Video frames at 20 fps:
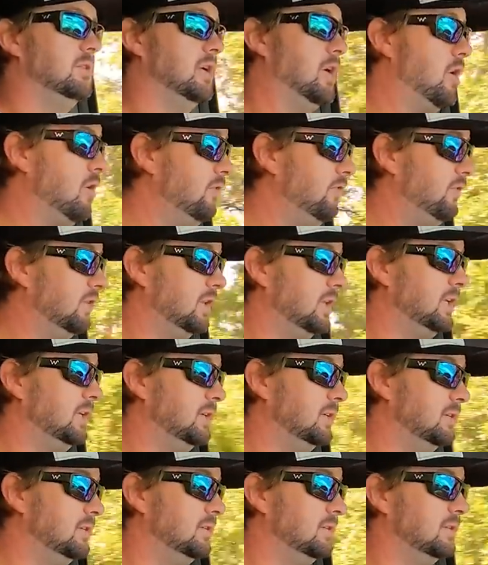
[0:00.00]
hopefully
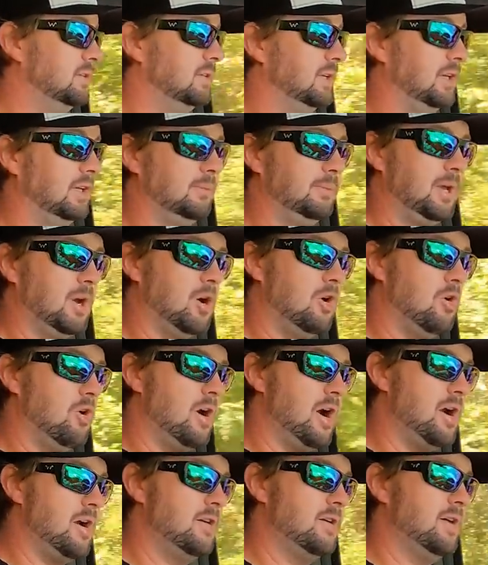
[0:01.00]
it'll be all
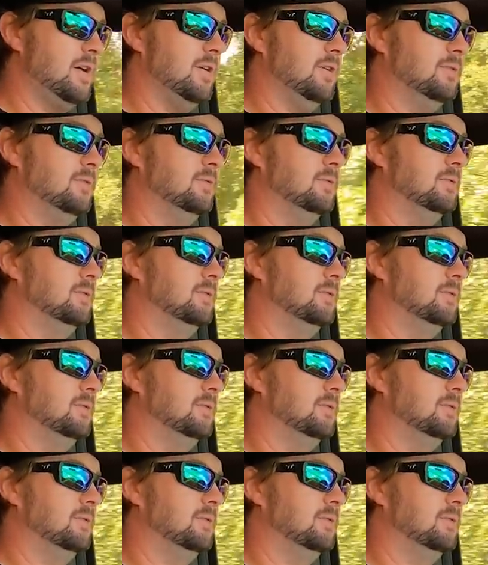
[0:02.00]
ironed out.